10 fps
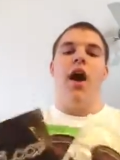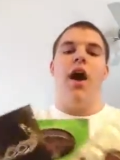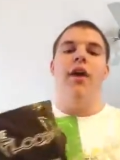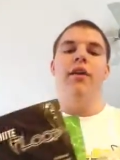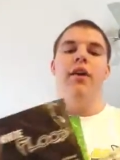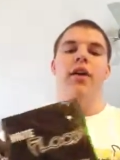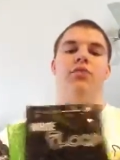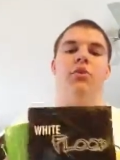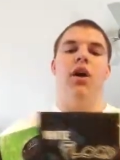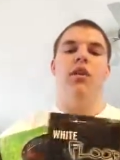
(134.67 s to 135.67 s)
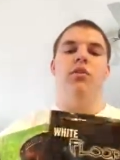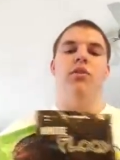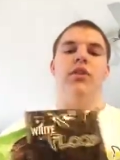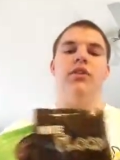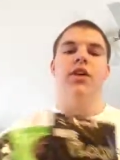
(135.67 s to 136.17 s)
I as well
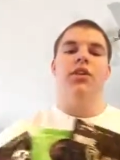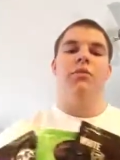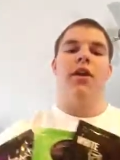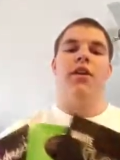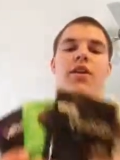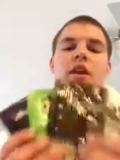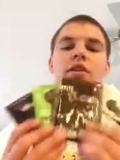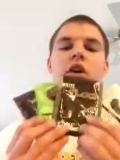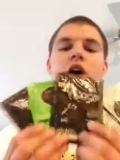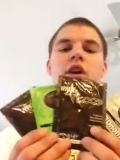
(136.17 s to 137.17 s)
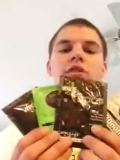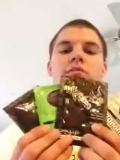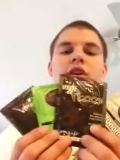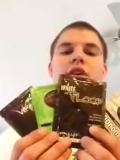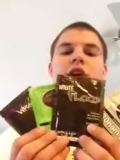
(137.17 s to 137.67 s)
want to tell you about another awesome
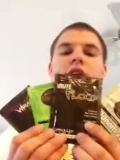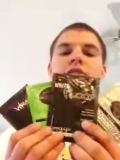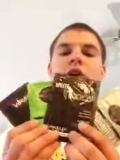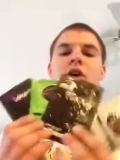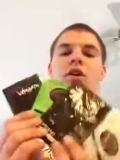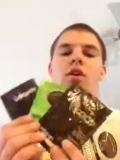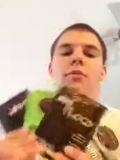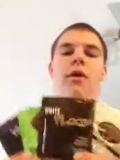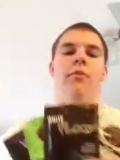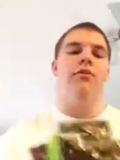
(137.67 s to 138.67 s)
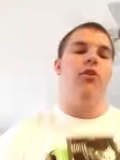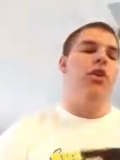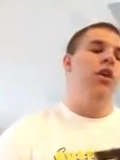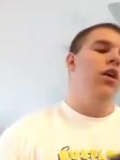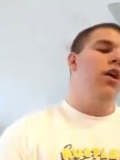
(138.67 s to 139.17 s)
thing you guys have all heard about
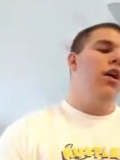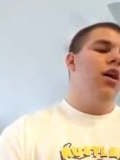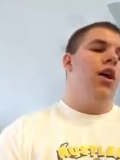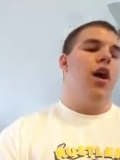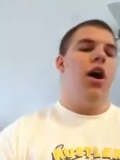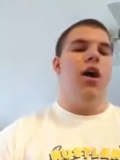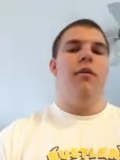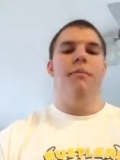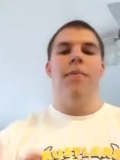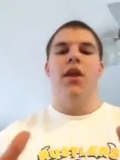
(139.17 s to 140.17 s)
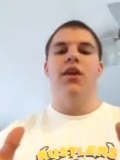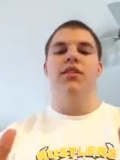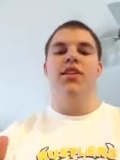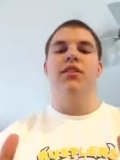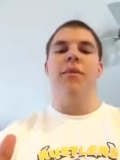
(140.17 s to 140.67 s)
before.
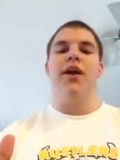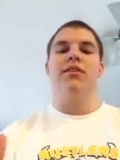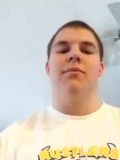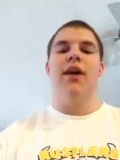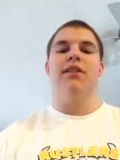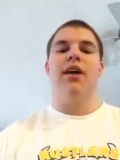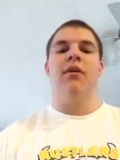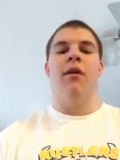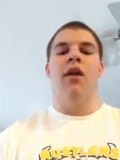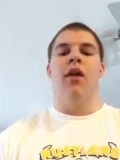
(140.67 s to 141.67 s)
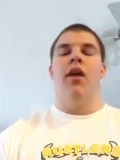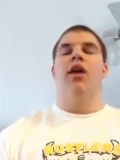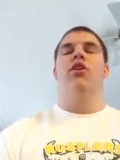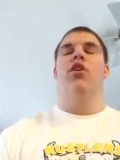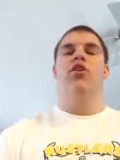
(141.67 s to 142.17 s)
Six-Pack Smackdown.
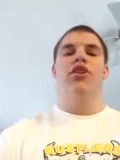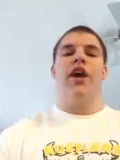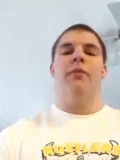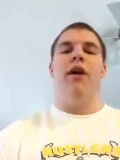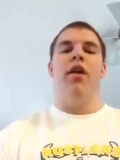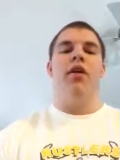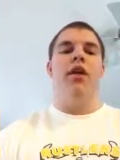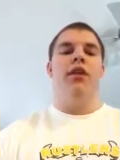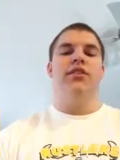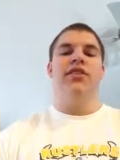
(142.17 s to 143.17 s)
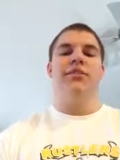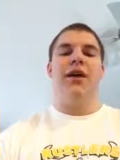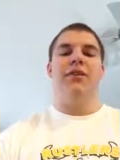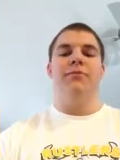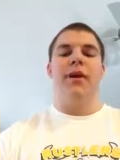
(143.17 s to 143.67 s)
Go check them out.
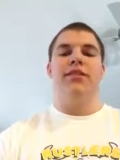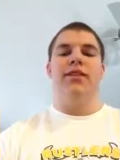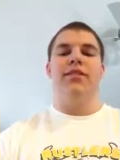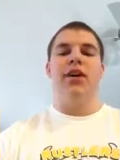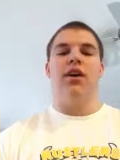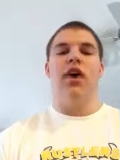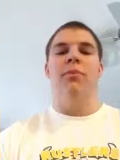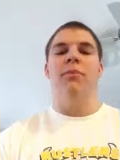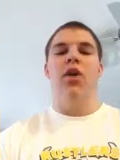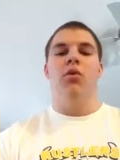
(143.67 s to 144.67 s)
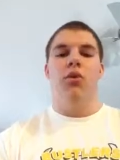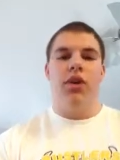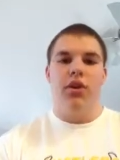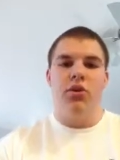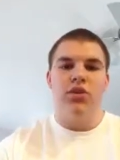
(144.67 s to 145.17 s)
Sixpacksmackdown.com,
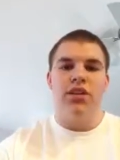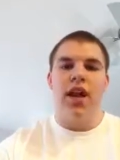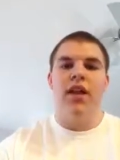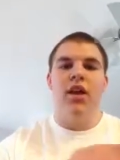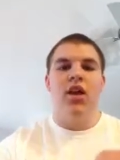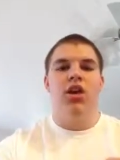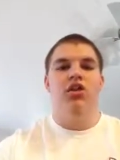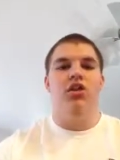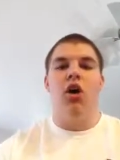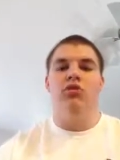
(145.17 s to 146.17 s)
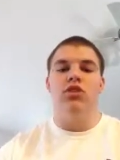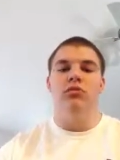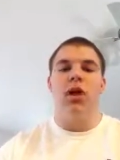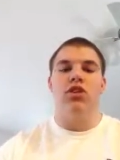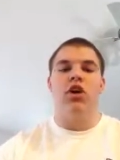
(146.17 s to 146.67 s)
really cool site. You don't do
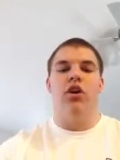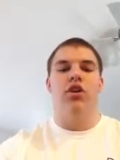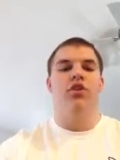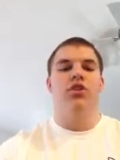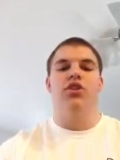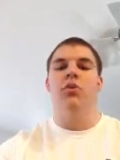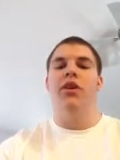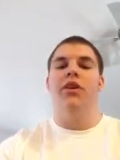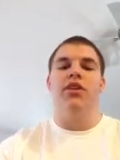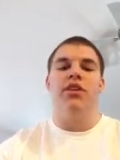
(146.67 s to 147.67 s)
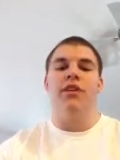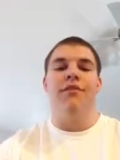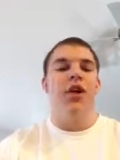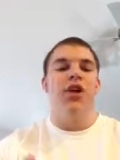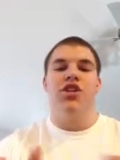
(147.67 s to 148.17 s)
much. All you do is tweet their
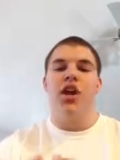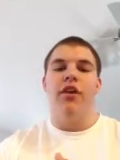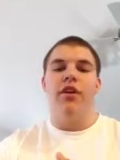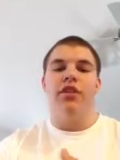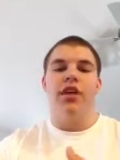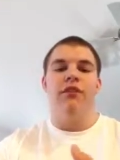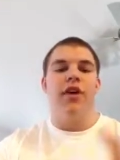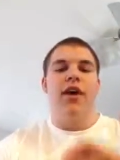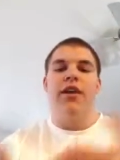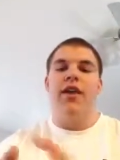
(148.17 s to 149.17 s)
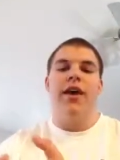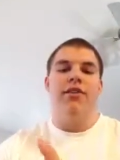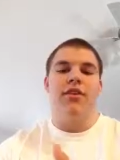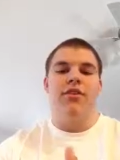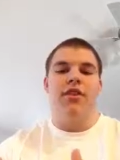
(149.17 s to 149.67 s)
stuff, share their stuff, like
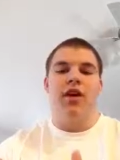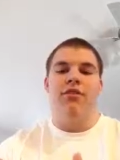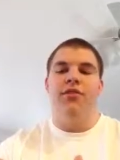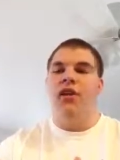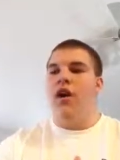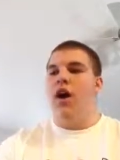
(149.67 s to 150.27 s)
their stuff.